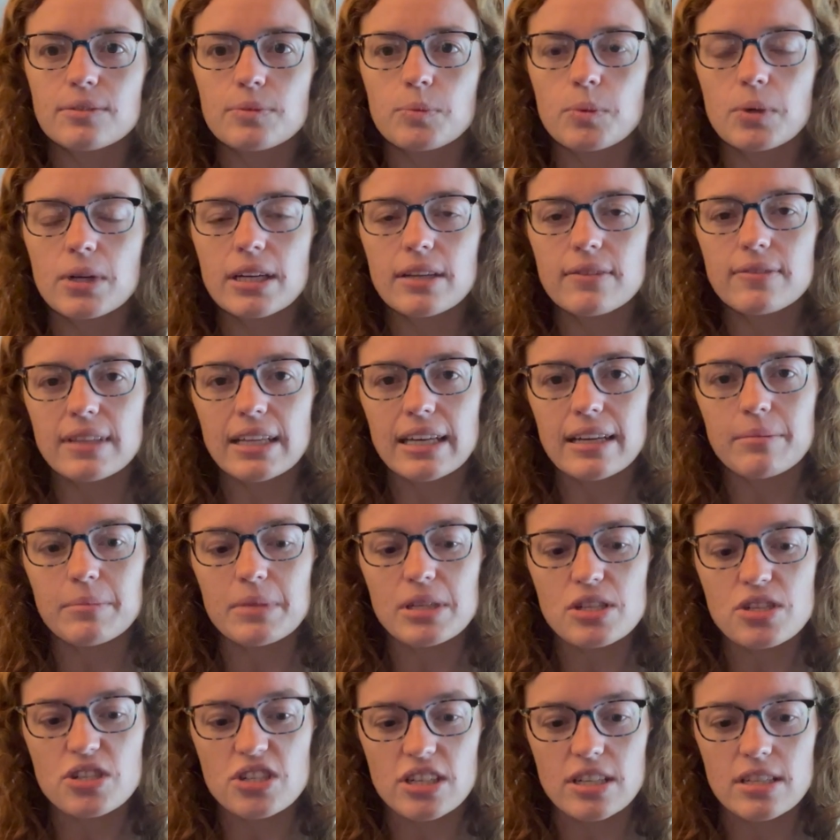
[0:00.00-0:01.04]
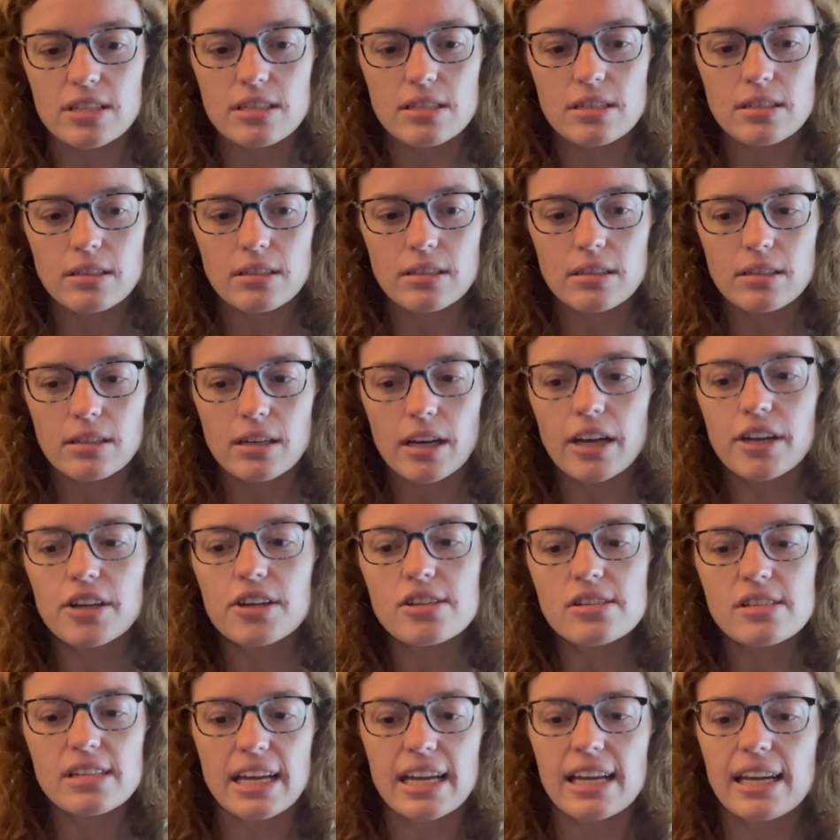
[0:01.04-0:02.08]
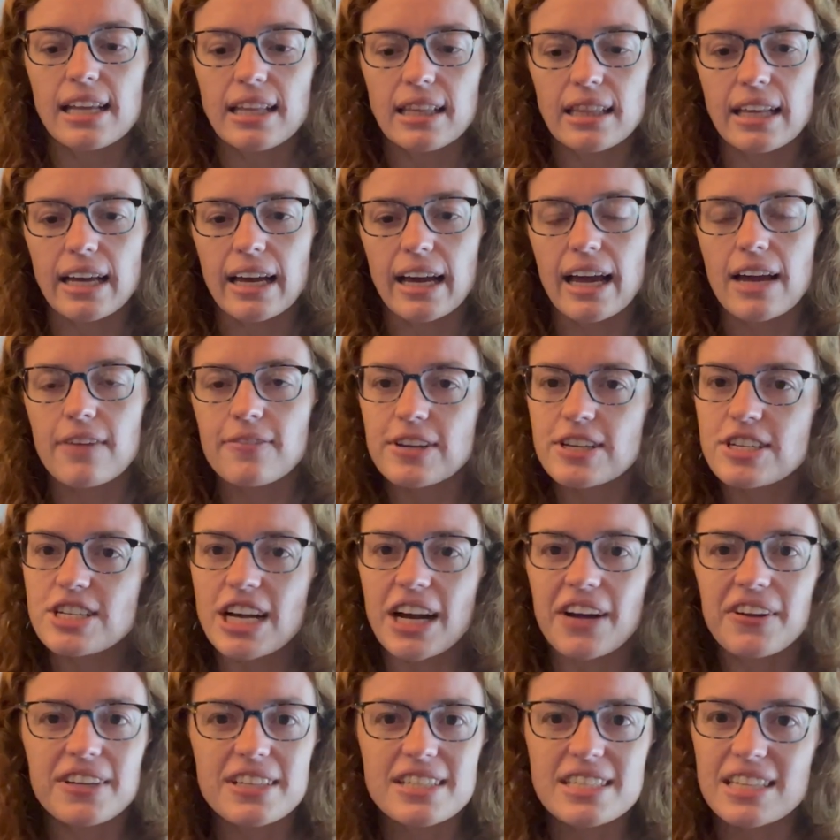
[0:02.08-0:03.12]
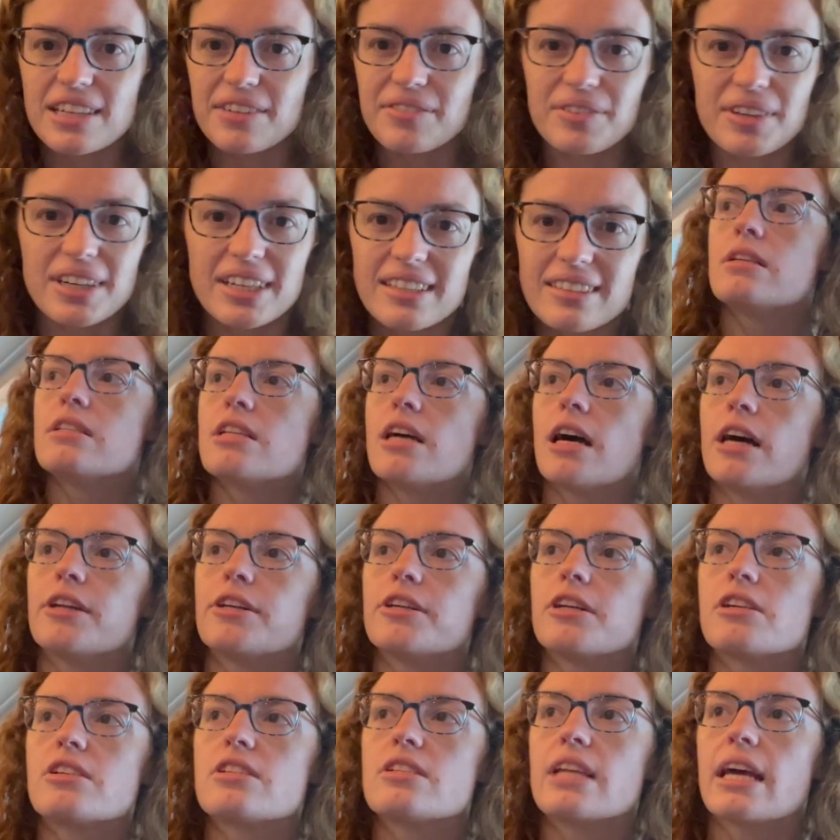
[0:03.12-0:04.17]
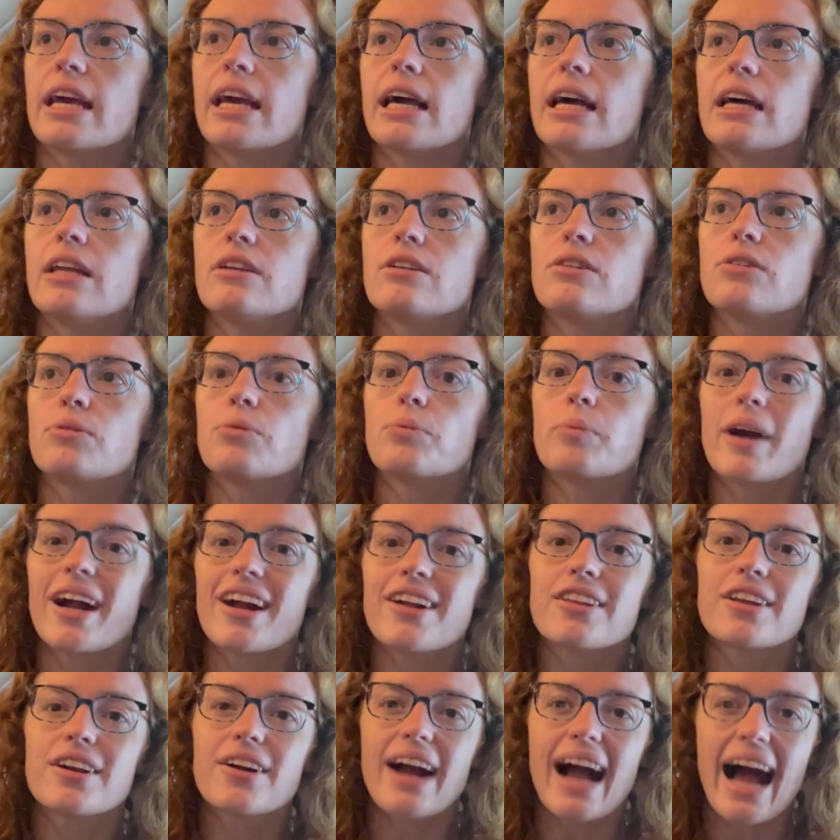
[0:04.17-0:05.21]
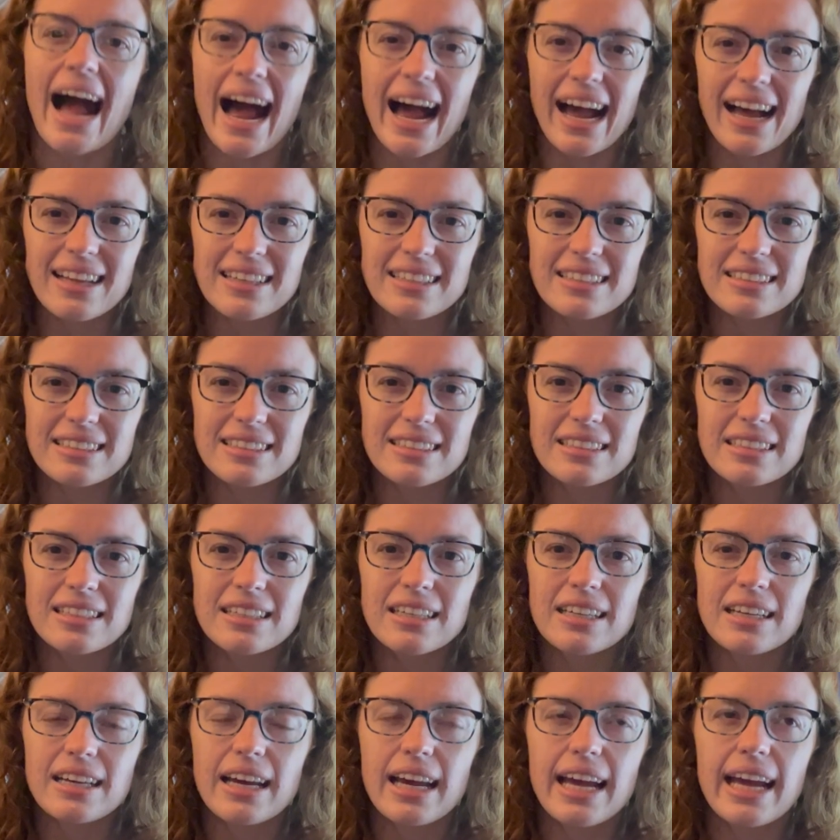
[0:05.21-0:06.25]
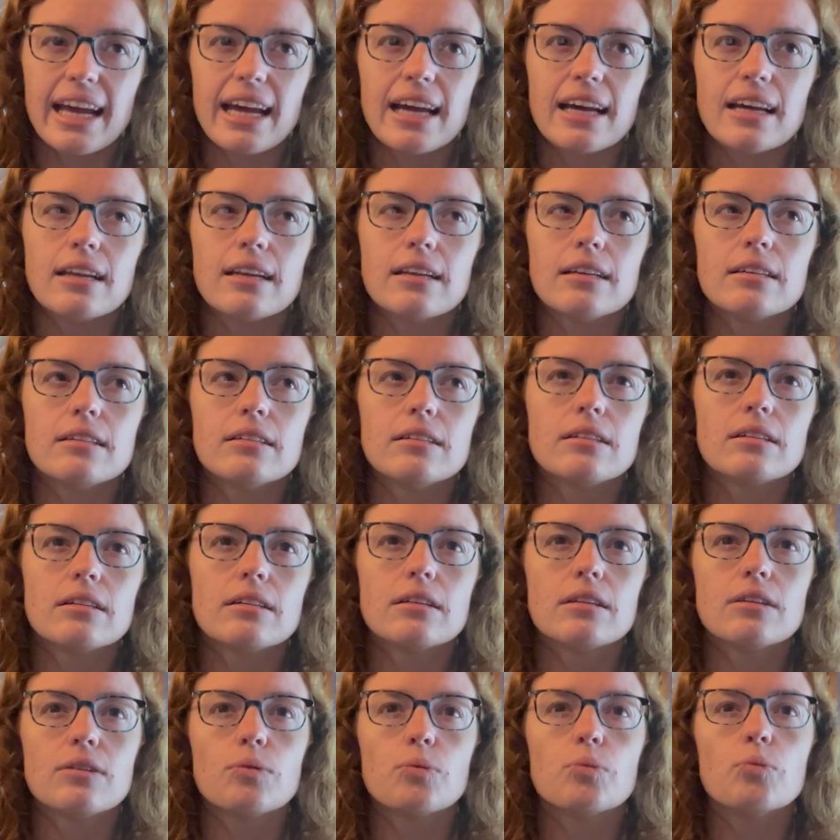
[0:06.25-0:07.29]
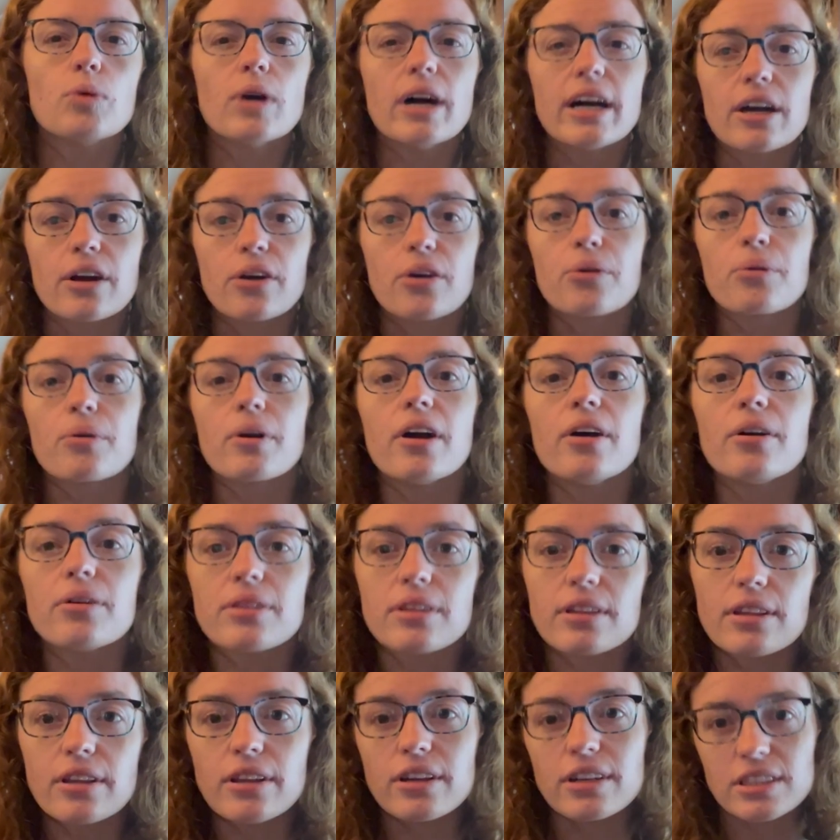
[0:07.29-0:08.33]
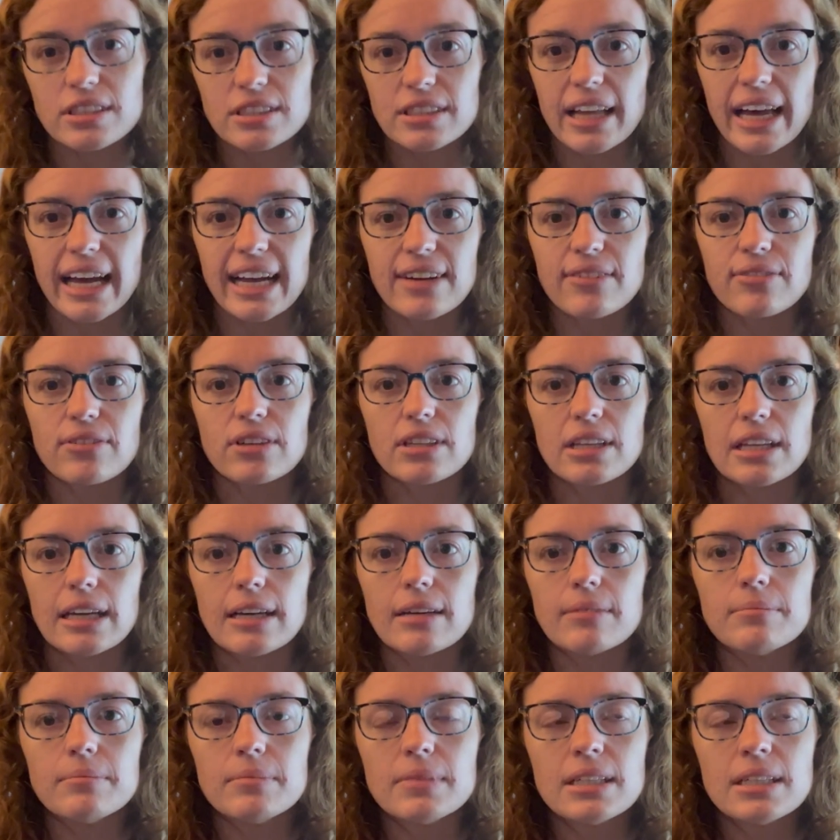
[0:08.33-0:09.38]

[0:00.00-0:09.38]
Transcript: One of them is just understanding that every child is different, to understand where they're at and what growth looks like for them,